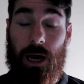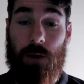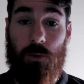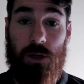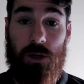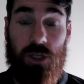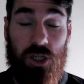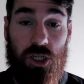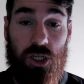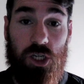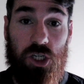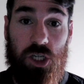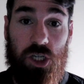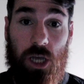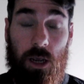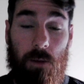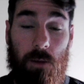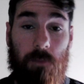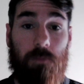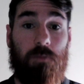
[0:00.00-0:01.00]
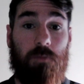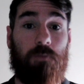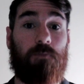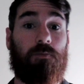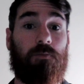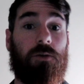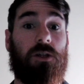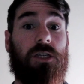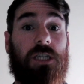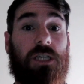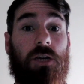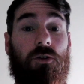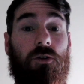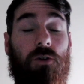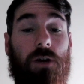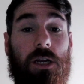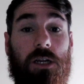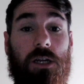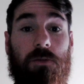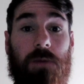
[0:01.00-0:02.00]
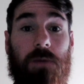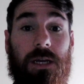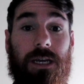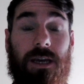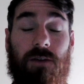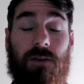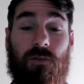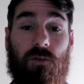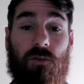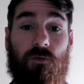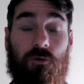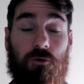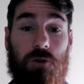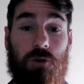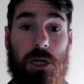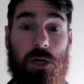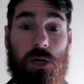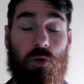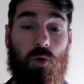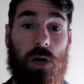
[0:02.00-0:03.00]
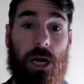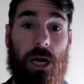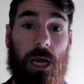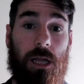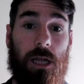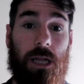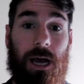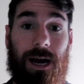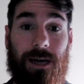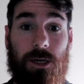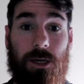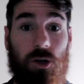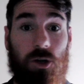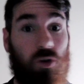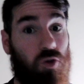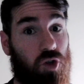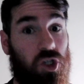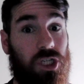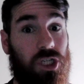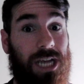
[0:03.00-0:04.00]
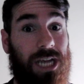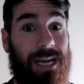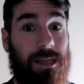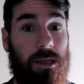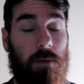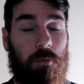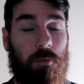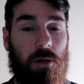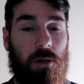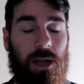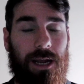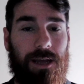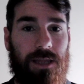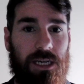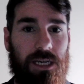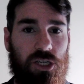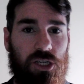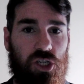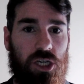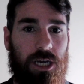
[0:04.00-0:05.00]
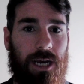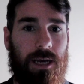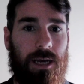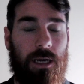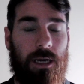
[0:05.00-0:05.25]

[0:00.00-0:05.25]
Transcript: which is a shame considering he's been given £3 and an unsightly player this year.